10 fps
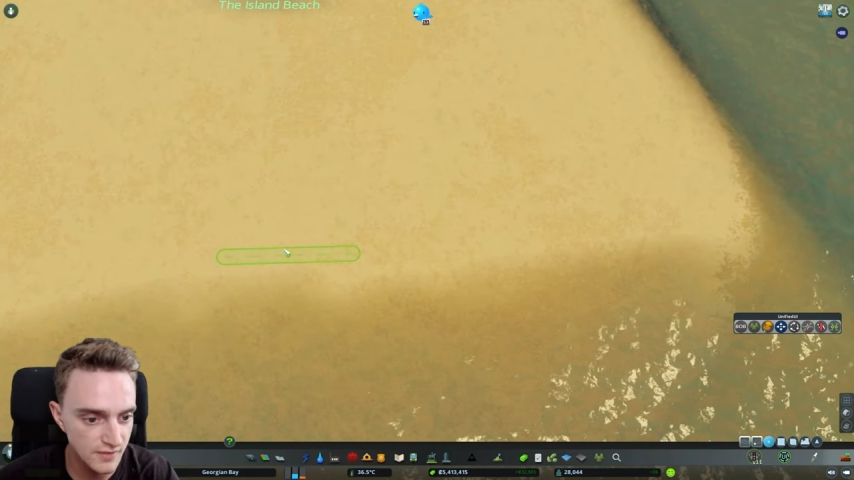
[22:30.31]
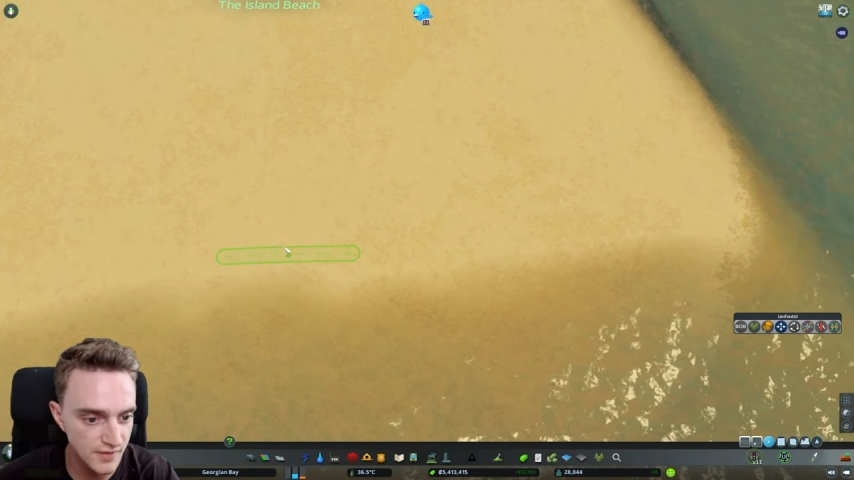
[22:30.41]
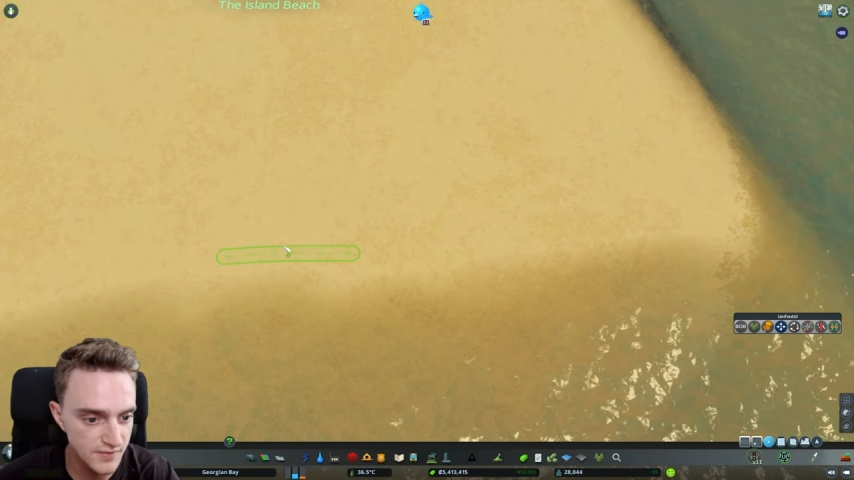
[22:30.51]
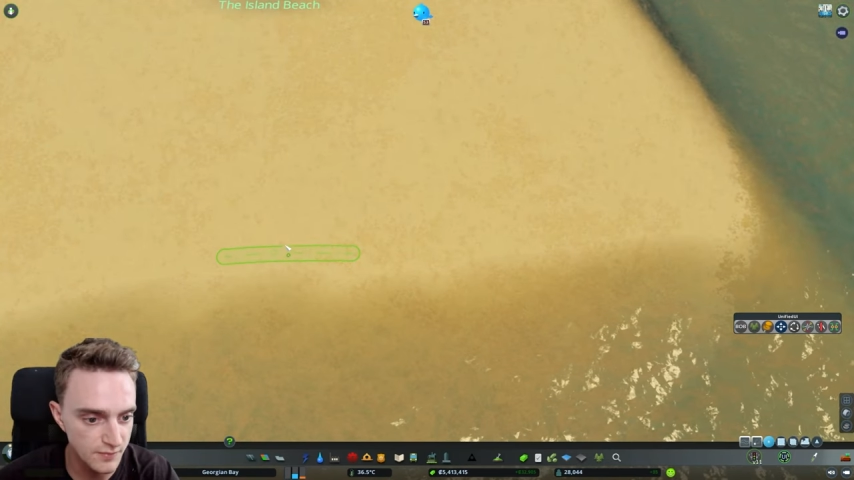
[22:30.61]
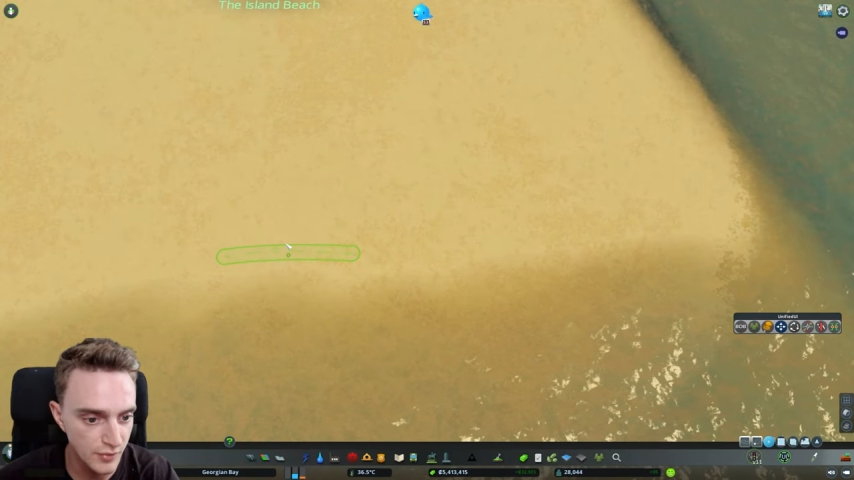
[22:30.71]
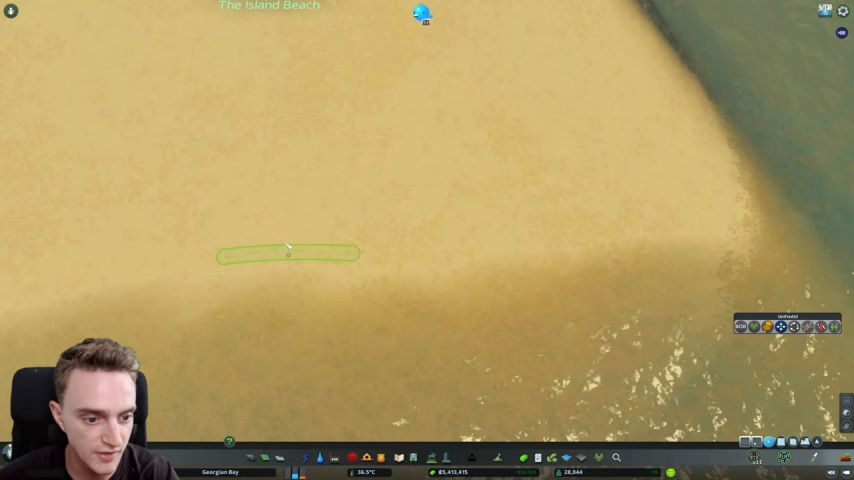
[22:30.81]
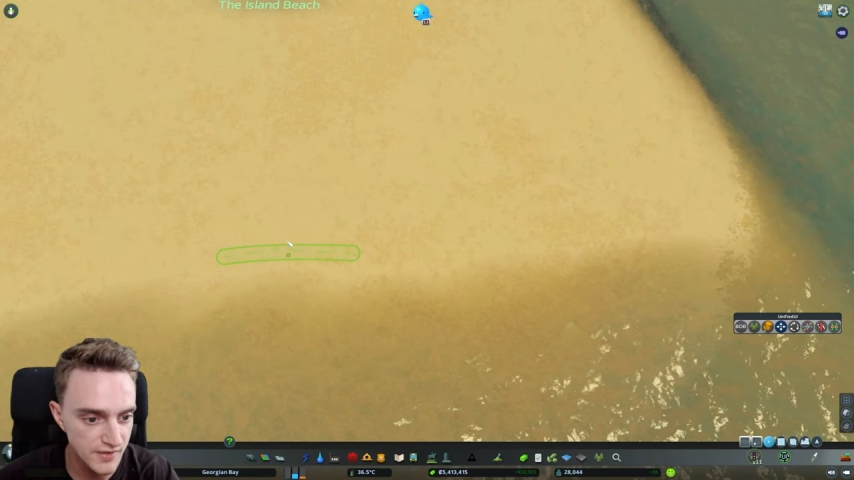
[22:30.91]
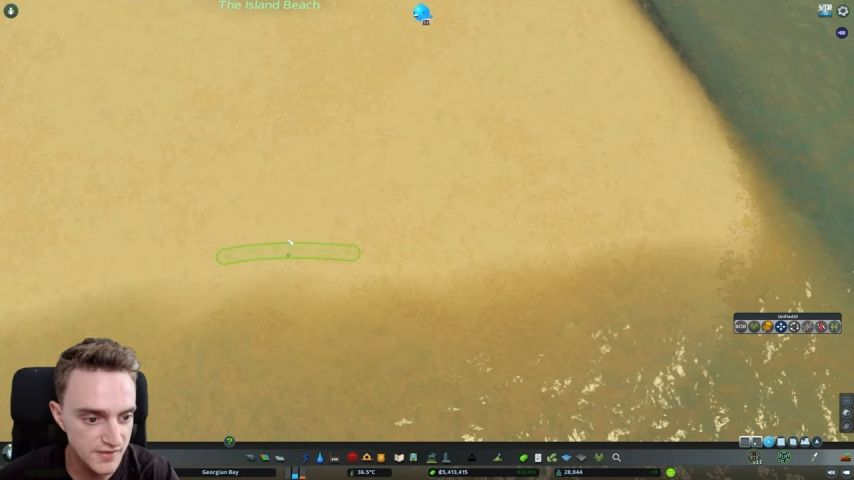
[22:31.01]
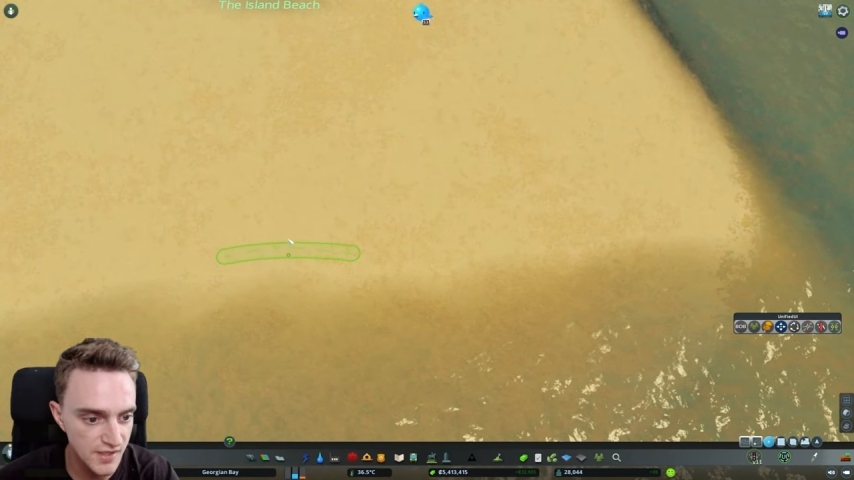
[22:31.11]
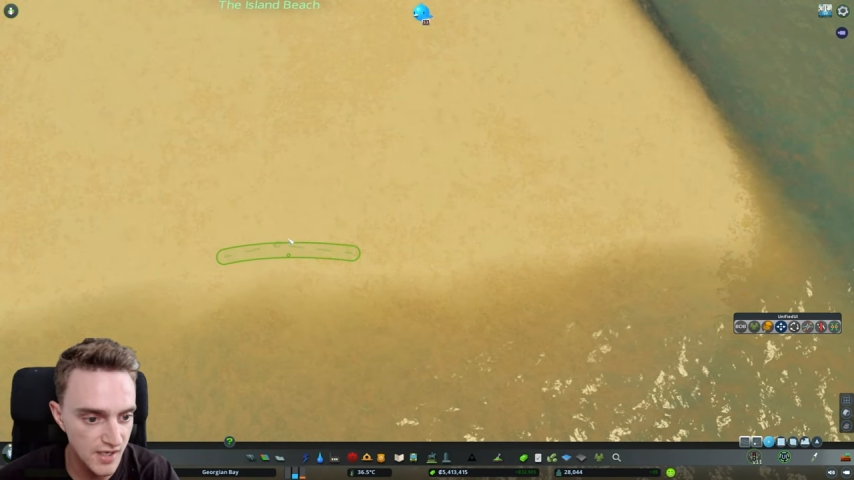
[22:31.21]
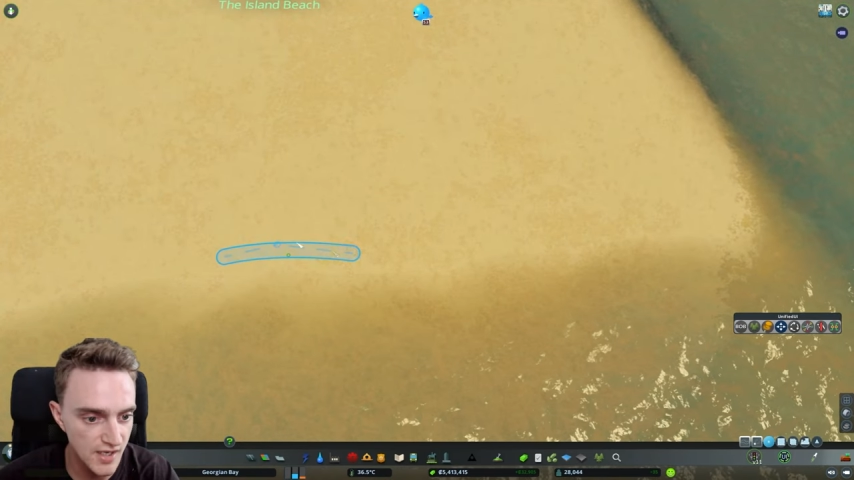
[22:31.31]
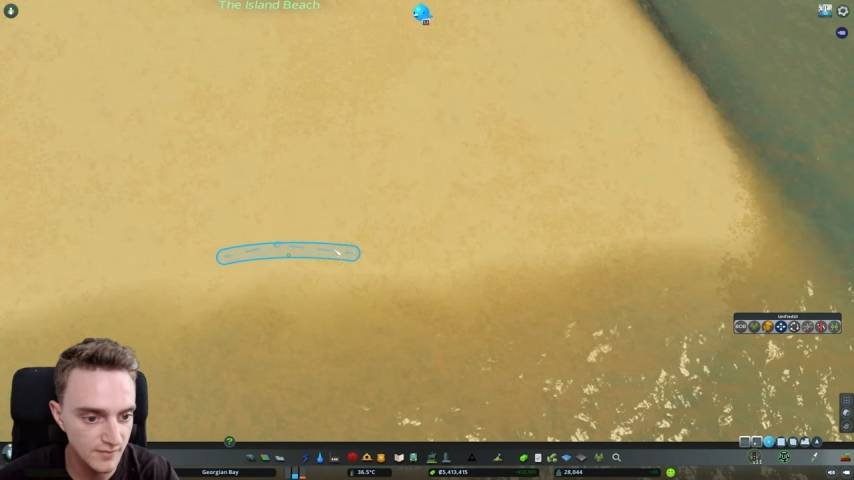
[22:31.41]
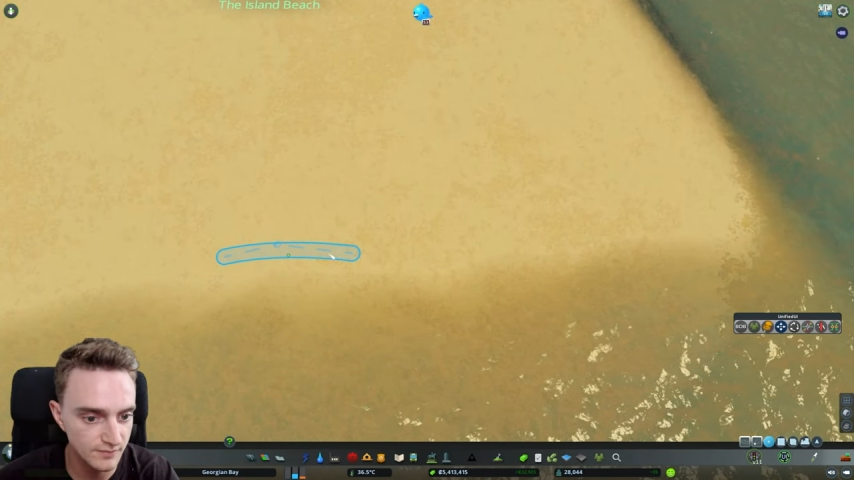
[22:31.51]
Let's bring this up